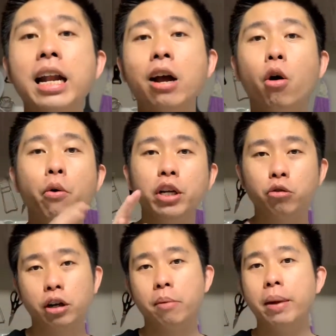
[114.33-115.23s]
I always
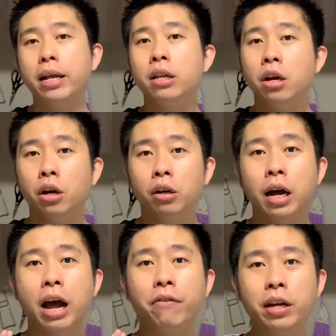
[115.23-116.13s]
recommend
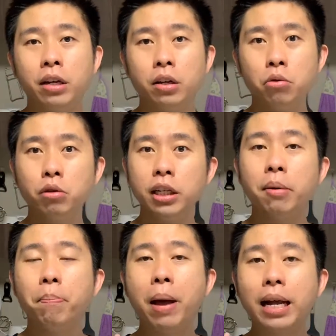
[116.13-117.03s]
using the
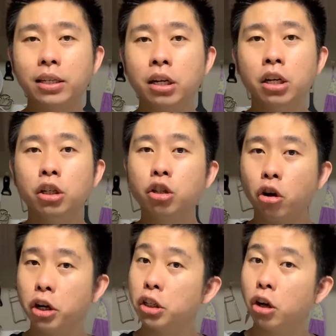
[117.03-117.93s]
best
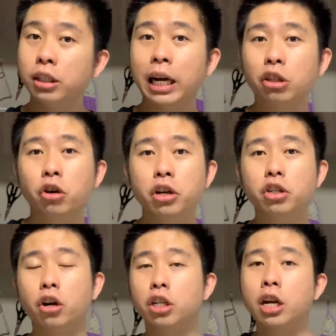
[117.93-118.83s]
soy sauce, dark soy
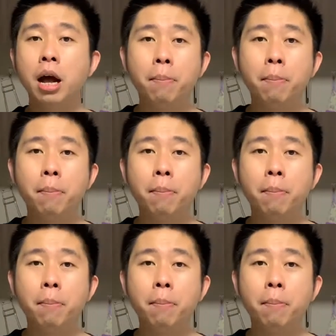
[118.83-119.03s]
sauce,